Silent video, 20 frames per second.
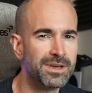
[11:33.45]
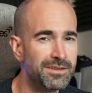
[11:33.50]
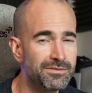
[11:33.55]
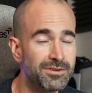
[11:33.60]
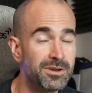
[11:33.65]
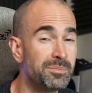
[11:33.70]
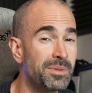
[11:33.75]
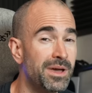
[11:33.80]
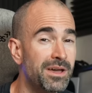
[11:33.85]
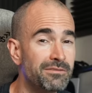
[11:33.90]

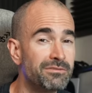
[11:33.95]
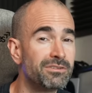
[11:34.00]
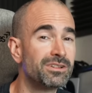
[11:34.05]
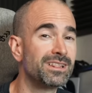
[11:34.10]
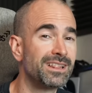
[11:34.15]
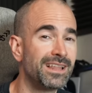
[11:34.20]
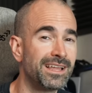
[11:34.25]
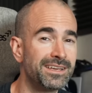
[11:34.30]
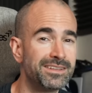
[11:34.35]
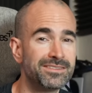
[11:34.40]
even a bit of
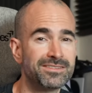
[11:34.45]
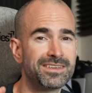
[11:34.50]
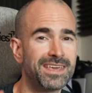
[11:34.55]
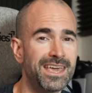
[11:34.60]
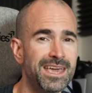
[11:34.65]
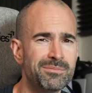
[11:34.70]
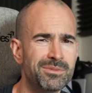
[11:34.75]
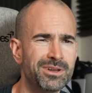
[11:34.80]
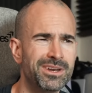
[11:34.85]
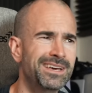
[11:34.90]
light
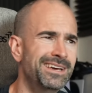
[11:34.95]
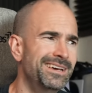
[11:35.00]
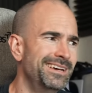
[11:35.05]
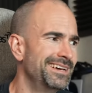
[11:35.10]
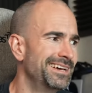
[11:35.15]
gaming